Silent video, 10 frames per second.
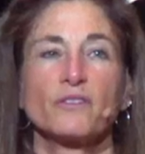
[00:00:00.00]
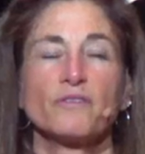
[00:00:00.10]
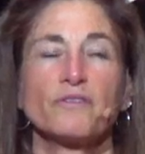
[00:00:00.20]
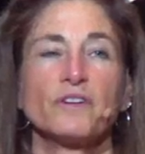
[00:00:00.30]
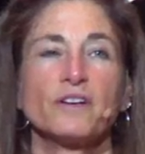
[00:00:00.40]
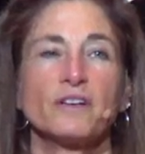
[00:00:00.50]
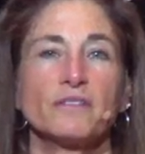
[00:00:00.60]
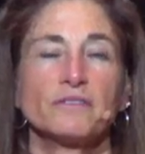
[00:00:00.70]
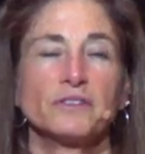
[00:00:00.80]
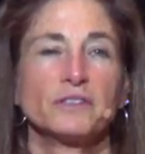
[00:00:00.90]

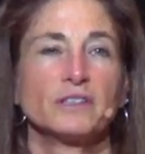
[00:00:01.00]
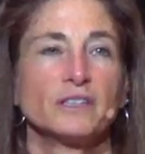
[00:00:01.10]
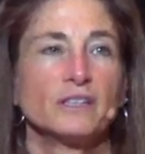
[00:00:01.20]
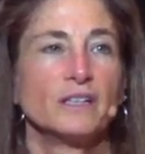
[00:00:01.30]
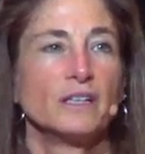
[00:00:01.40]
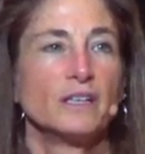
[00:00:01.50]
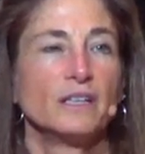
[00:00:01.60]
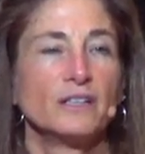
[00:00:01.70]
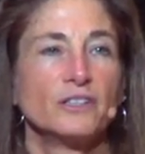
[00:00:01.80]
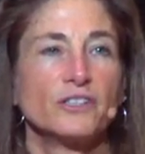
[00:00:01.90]
very fully
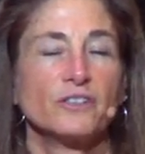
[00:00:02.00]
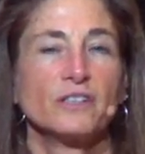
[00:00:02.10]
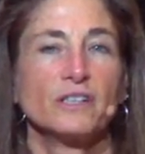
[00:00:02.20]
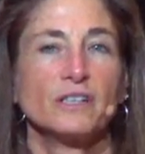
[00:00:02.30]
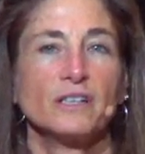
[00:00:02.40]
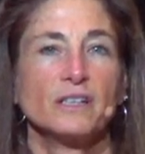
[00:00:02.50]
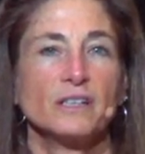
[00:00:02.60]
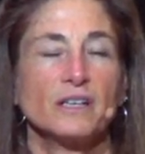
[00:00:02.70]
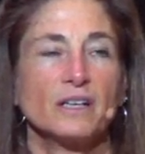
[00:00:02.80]
to the